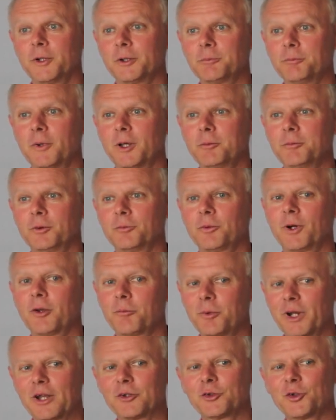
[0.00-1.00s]
But maybe
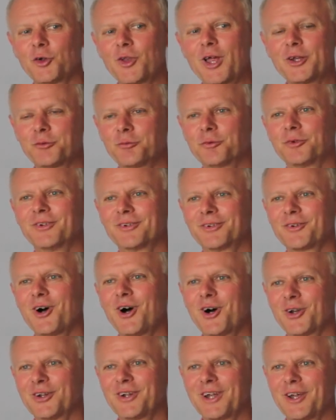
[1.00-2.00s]
when, when I saw that uh,
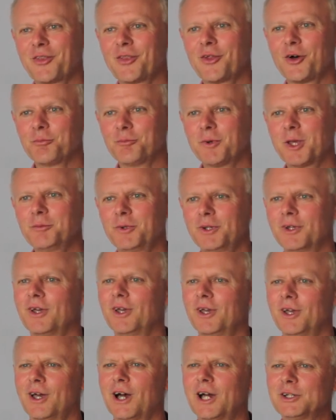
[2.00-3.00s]
garden, I thought
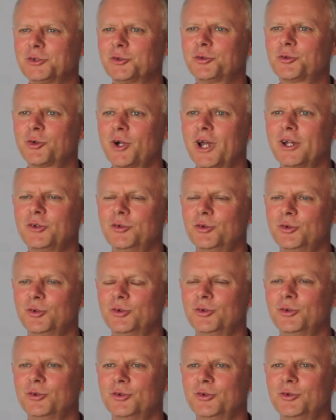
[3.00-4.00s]
maybe I should try
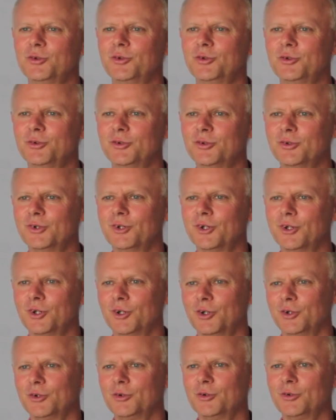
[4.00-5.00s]
to, to,
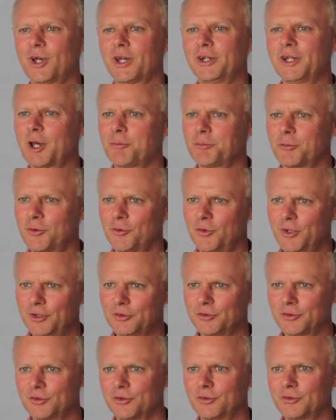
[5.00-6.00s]
to adapt to
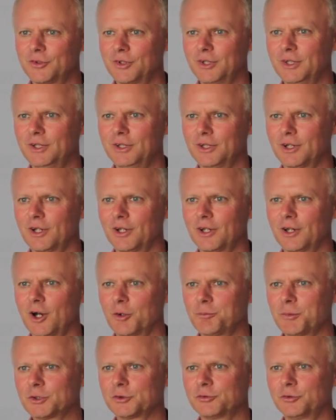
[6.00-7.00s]
this to see
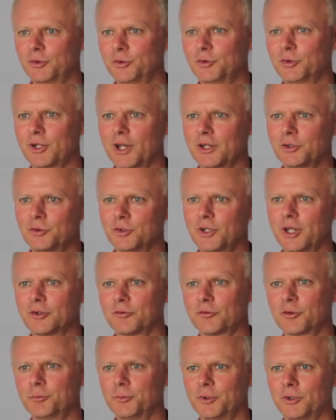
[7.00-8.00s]
how much food can you
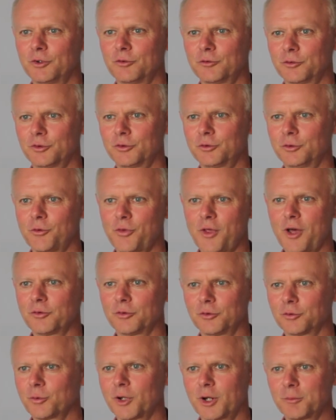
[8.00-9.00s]
get from a
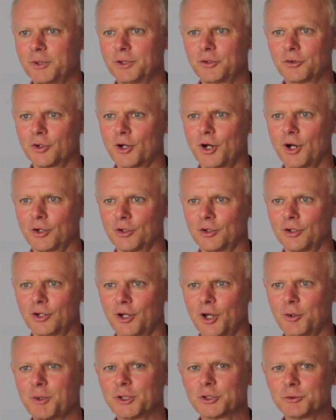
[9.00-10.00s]
2,000 square meter garden
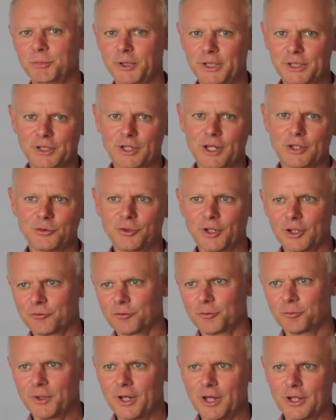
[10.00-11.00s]
and how much meat can you
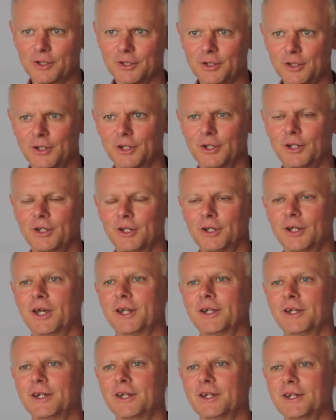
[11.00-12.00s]
get from that.
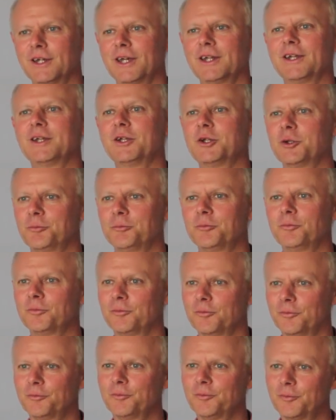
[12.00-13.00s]
And, uh, and
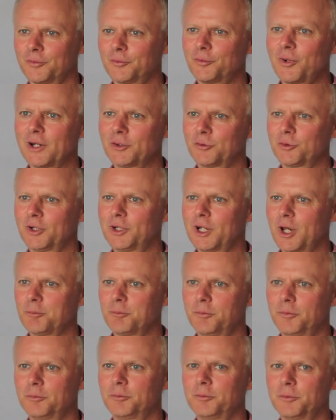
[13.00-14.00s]
try to
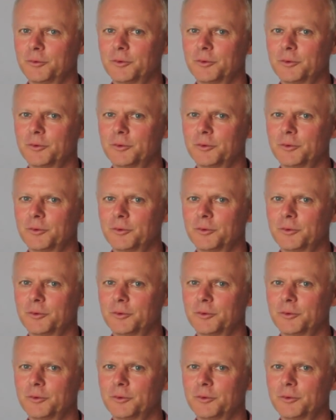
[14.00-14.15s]
adapt.